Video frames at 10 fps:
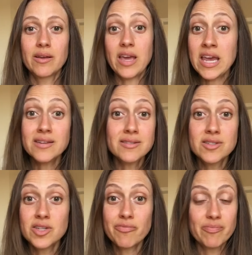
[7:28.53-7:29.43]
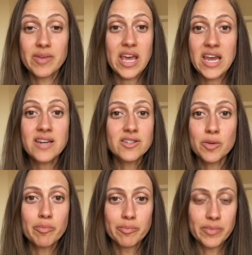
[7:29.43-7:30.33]
eat to eat to
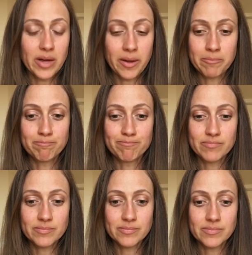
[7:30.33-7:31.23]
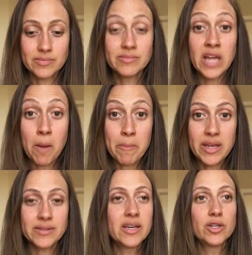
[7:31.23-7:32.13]
um, numb
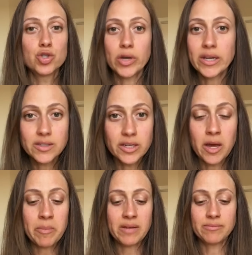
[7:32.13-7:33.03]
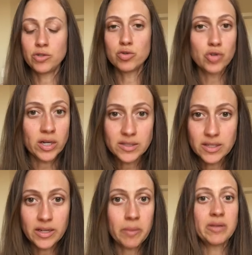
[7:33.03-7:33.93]
it, drink to numb it, use drugs
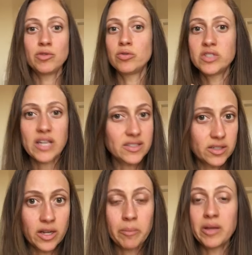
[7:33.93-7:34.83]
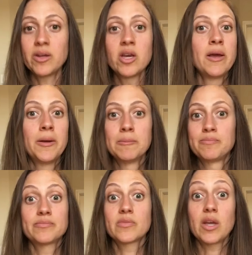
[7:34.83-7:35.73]
to numb it, use sex to numb it,
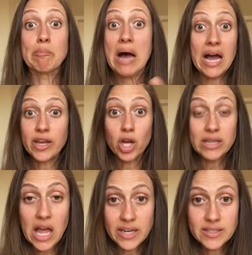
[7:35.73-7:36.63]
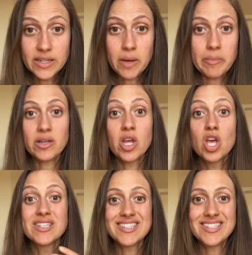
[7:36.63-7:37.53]
buy online to numb it.
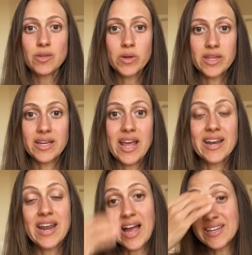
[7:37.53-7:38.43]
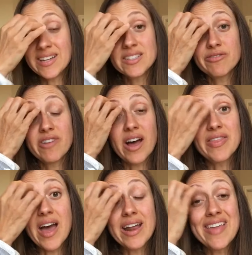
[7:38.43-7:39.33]
Sit with it and identify
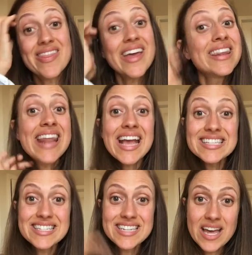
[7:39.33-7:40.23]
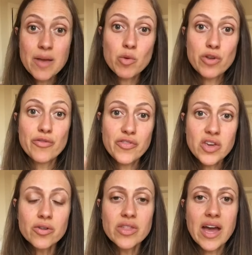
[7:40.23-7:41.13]
that. And that next time when you
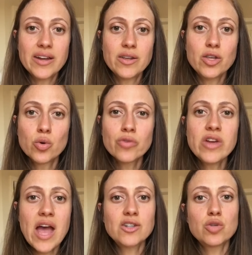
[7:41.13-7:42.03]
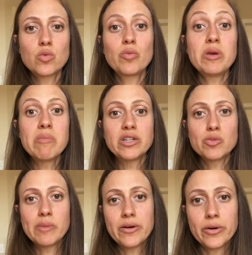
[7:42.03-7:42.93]
feel that, your reaction will be much
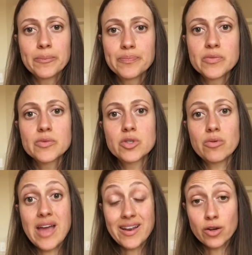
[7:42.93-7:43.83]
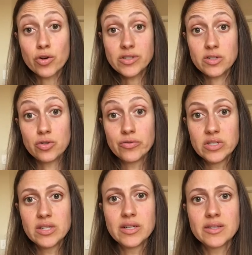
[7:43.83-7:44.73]
better. So that increases your
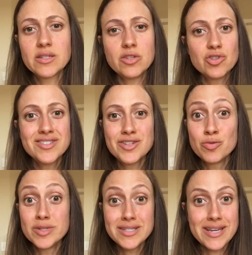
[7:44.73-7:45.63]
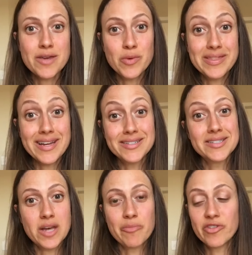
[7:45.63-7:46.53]
resiliency, just you sitting with that
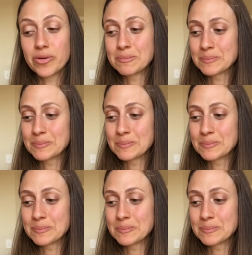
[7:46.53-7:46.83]
discomfort